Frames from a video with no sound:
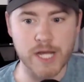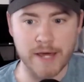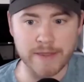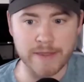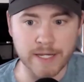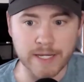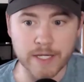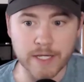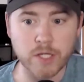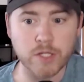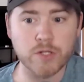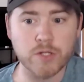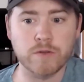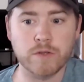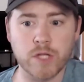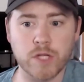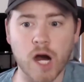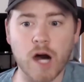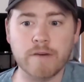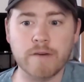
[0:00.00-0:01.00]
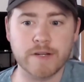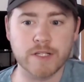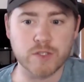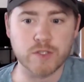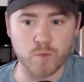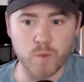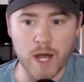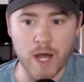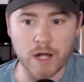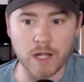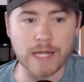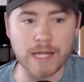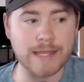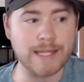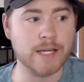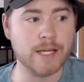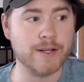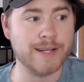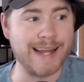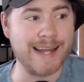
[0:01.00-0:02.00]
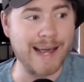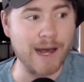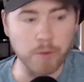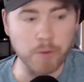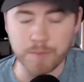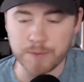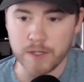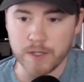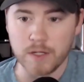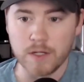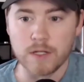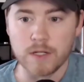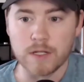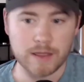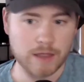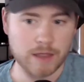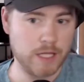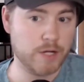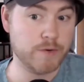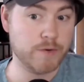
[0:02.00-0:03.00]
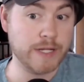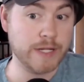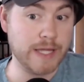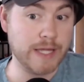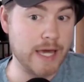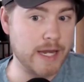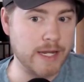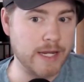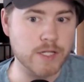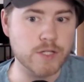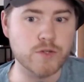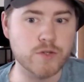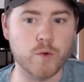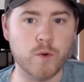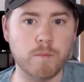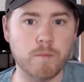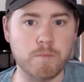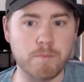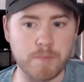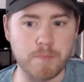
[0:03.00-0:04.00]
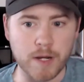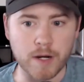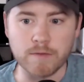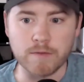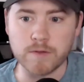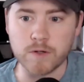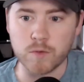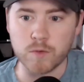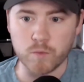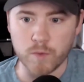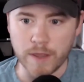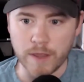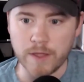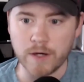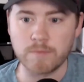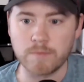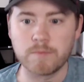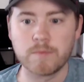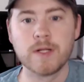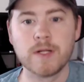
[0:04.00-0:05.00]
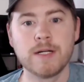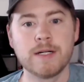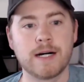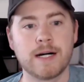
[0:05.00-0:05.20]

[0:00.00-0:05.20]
I think it could do the offense well. I think it could help Leary get into a bit of a rhythm.